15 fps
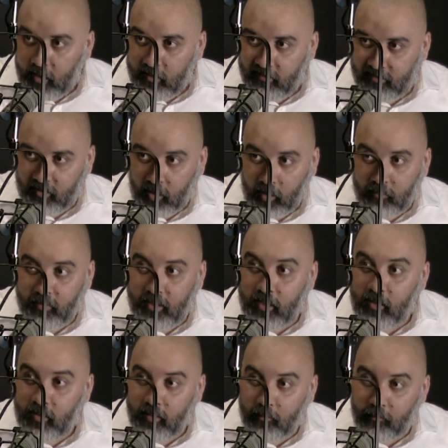But
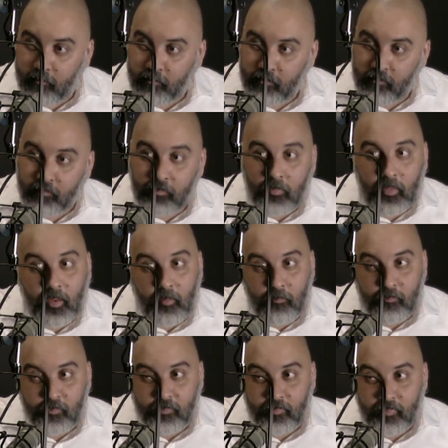giving, like
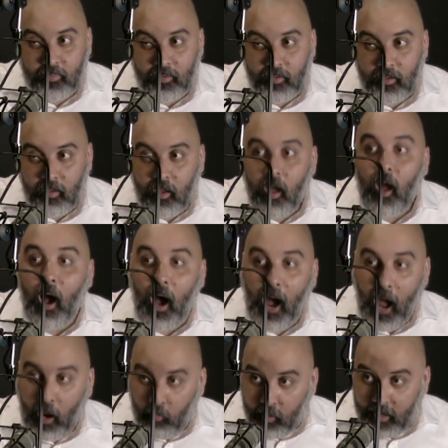without charging?
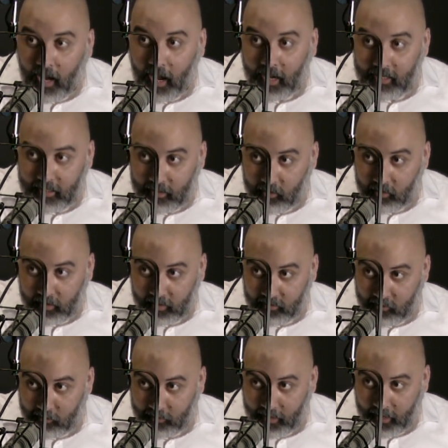I would highly look
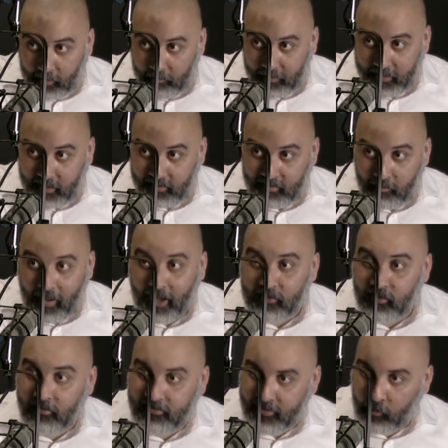into that, because
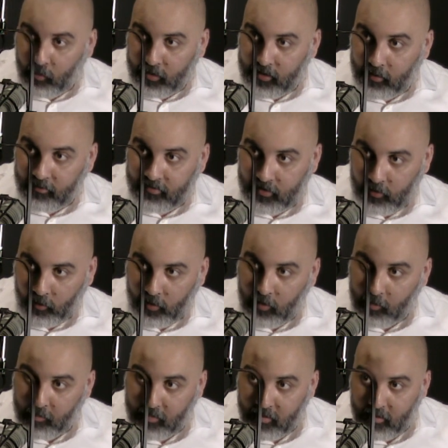imagine if someone comes to your
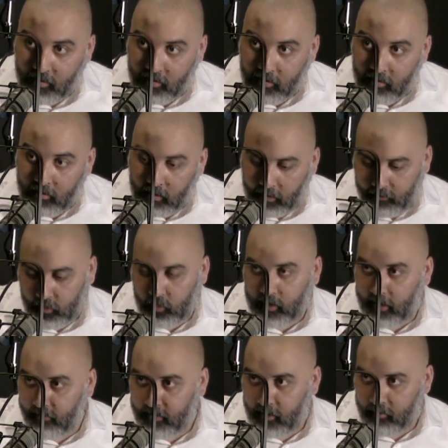home. If you
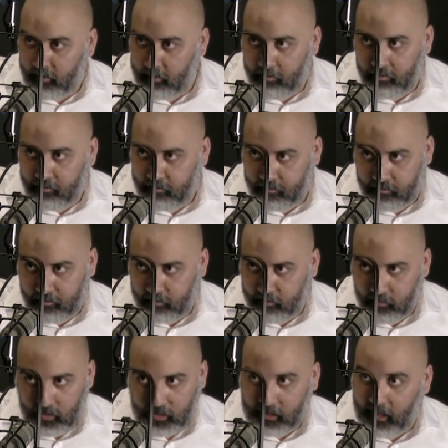give them
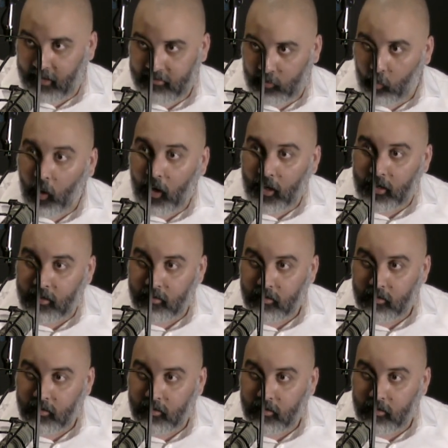a glass of wine,